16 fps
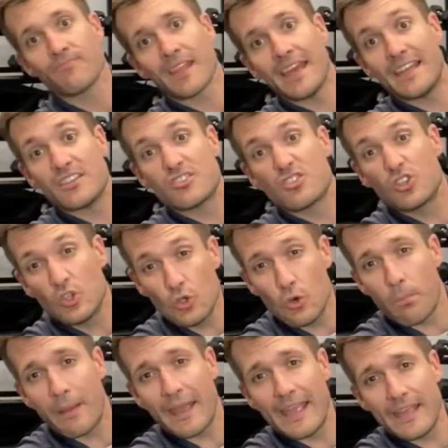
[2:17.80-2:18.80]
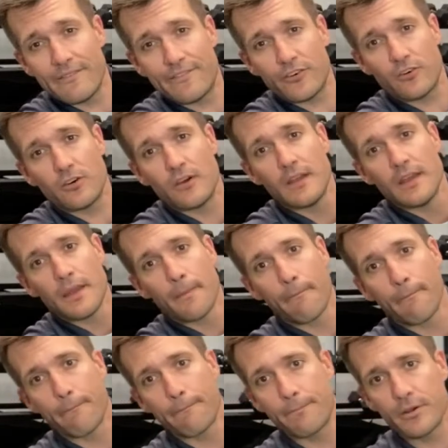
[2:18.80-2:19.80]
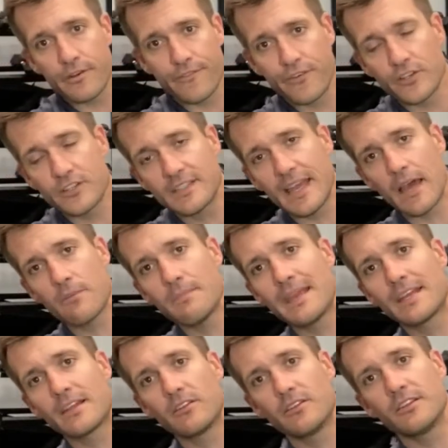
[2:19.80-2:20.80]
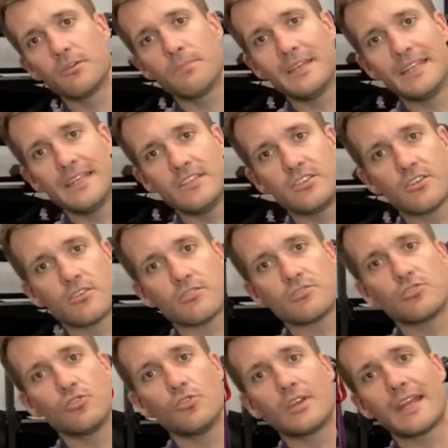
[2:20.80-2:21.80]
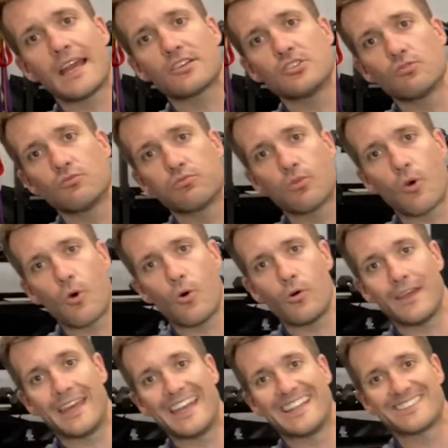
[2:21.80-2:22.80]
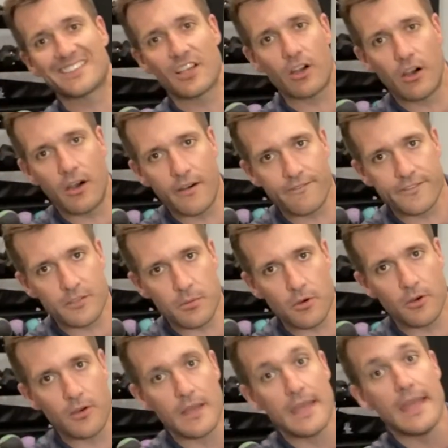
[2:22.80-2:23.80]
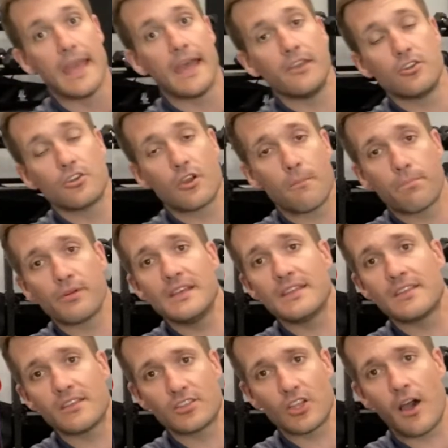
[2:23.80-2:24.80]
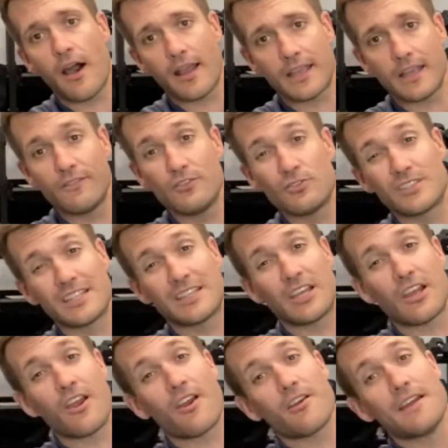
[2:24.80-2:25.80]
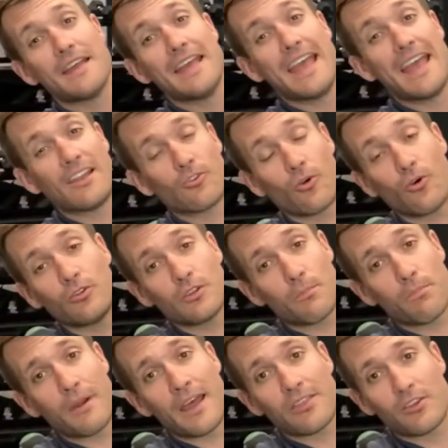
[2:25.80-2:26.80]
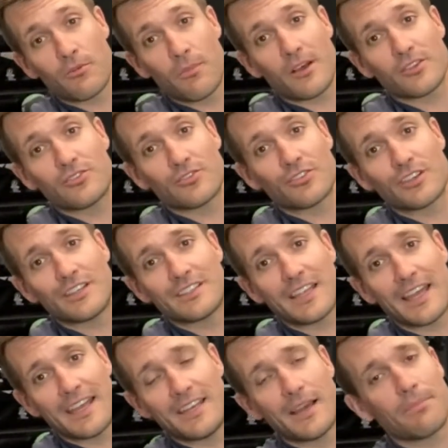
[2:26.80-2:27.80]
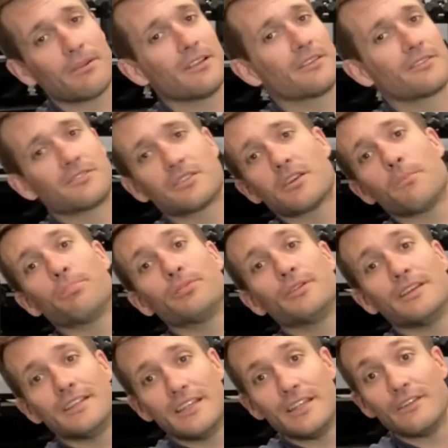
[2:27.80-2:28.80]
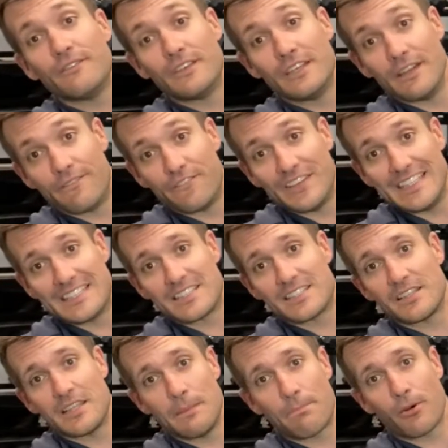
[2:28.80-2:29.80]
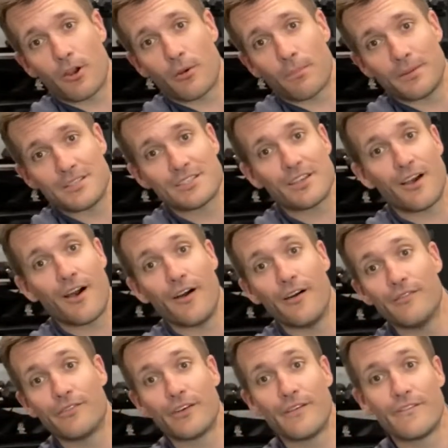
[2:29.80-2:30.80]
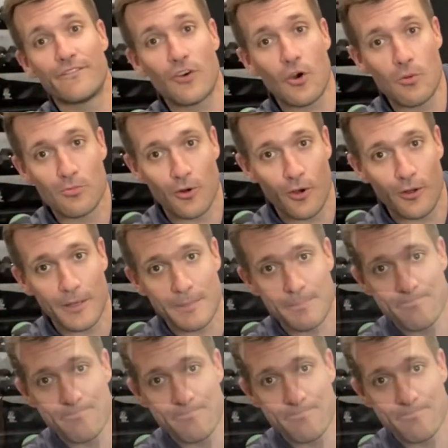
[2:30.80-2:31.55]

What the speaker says: and it's too painful, put your foot down, make it a little bit easier so you can actually roll and it's comfortable and you can breathe and talk. If you sit there and you're holding your breath, your muscles are going to tighten up and it completely defeats the purpose of foam rolling.